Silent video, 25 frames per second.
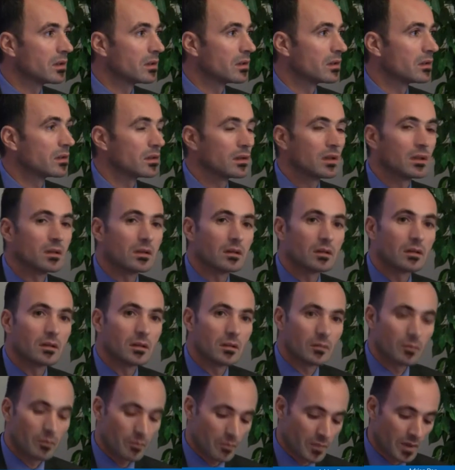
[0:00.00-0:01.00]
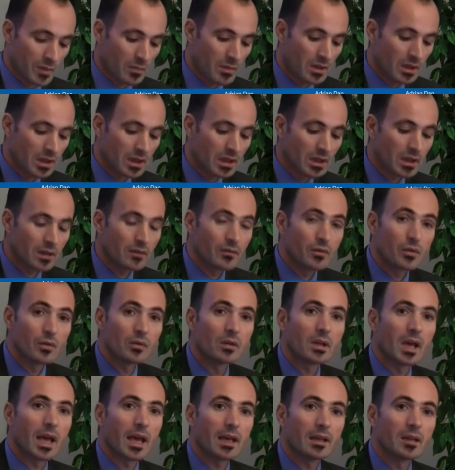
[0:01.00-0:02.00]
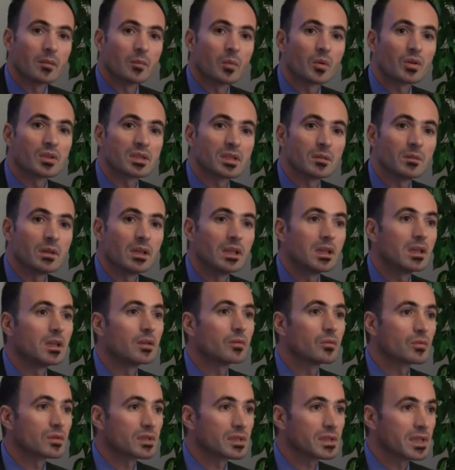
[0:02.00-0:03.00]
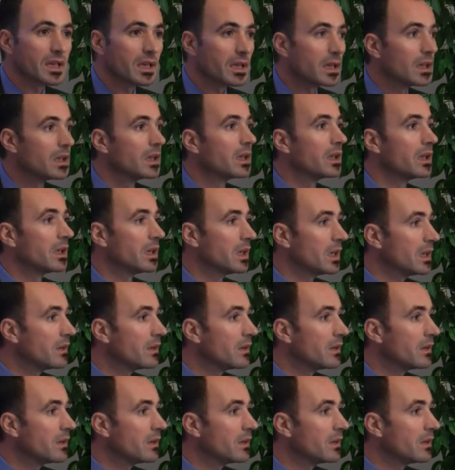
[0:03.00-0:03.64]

the people interviewed had the possibility to say